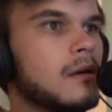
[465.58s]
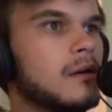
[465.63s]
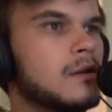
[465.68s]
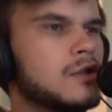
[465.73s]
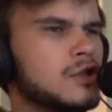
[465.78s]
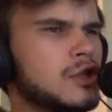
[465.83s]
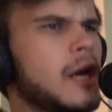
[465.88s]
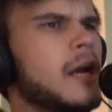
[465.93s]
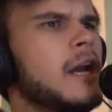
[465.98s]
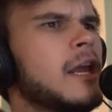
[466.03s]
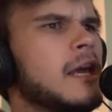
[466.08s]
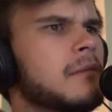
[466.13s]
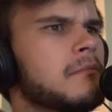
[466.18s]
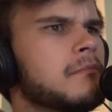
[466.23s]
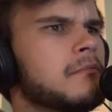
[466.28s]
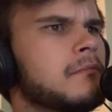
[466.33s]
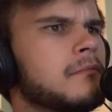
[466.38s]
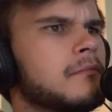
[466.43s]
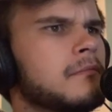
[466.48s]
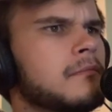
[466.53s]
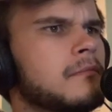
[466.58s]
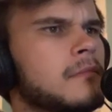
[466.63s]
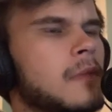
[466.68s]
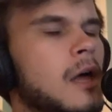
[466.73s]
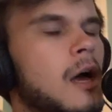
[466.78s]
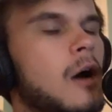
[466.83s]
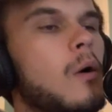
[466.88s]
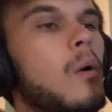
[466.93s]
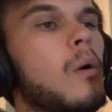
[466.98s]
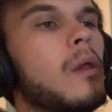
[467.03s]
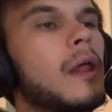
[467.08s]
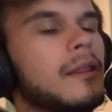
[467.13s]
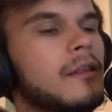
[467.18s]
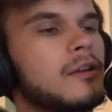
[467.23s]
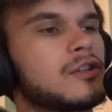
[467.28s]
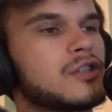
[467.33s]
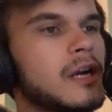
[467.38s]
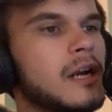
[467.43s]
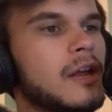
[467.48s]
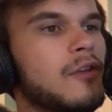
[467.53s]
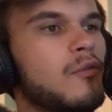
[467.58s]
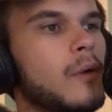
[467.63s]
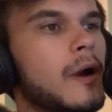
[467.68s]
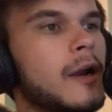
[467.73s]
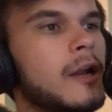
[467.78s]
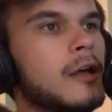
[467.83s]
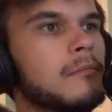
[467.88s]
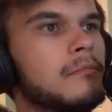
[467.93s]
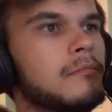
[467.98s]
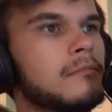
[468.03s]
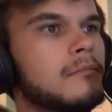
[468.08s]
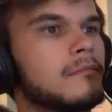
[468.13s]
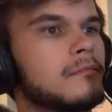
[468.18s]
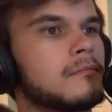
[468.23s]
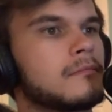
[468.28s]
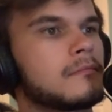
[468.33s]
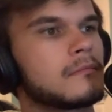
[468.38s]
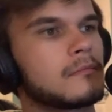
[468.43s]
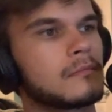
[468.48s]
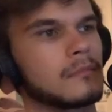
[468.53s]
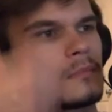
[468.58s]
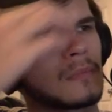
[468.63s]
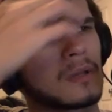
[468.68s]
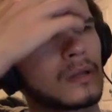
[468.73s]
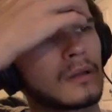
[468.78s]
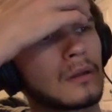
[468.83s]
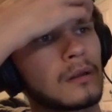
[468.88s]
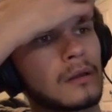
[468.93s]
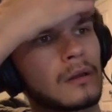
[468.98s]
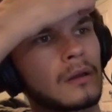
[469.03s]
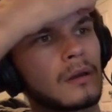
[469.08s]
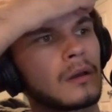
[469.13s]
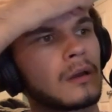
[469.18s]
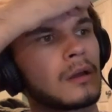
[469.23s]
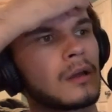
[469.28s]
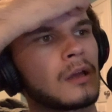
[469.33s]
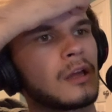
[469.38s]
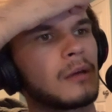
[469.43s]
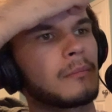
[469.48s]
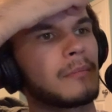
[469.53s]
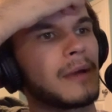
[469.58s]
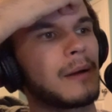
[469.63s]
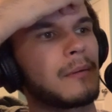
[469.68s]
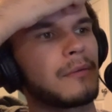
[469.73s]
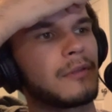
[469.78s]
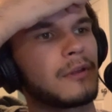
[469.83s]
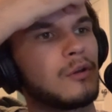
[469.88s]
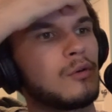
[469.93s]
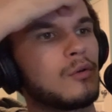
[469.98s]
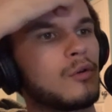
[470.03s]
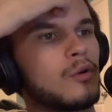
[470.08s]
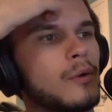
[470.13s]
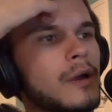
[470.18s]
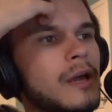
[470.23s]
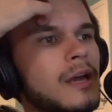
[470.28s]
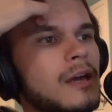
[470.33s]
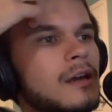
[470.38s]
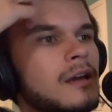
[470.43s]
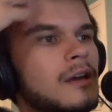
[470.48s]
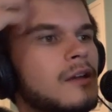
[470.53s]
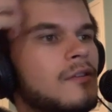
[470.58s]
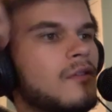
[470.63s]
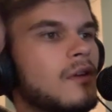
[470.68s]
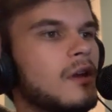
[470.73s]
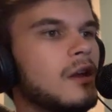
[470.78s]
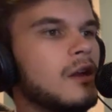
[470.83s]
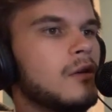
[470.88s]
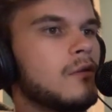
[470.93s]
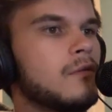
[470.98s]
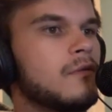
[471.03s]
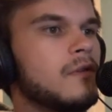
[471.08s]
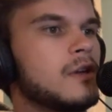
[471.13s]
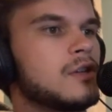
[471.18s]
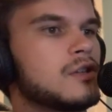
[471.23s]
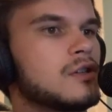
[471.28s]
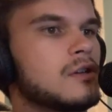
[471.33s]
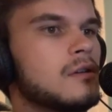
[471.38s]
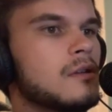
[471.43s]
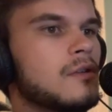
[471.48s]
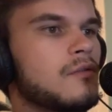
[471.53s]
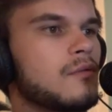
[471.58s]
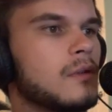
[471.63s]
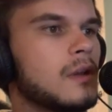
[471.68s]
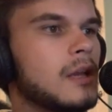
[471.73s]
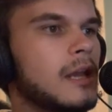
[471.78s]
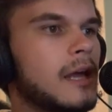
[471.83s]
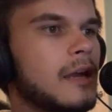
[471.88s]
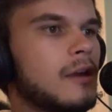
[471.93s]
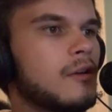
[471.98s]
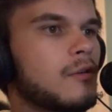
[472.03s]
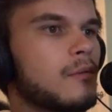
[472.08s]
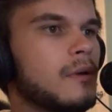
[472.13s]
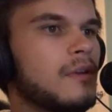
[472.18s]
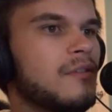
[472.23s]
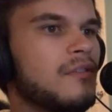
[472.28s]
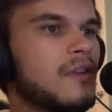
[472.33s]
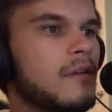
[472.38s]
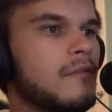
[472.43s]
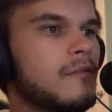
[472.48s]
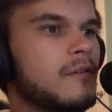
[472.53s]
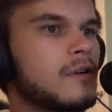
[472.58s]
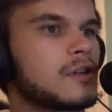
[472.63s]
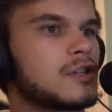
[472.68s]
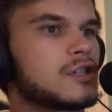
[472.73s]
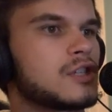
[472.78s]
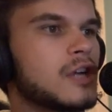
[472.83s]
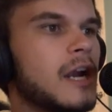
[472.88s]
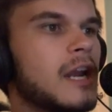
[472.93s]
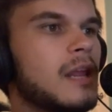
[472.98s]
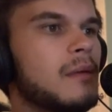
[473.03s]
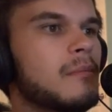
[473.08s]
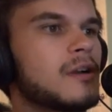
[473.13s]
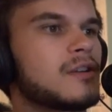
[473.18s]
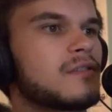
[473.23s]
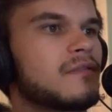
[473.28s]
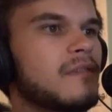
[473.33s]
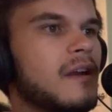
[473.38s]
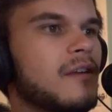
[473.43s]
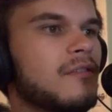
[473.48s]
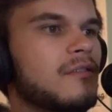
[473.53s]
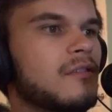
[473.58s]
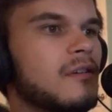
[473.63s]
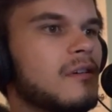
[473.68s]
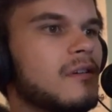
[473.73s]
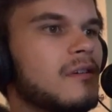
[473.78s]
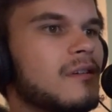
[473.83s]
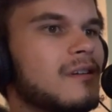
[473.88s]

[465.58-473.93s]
Shiny. Oh, I like the shiny Swinub. Combined with the new quick continue feature, this will allow you to reset for a shiny much faster.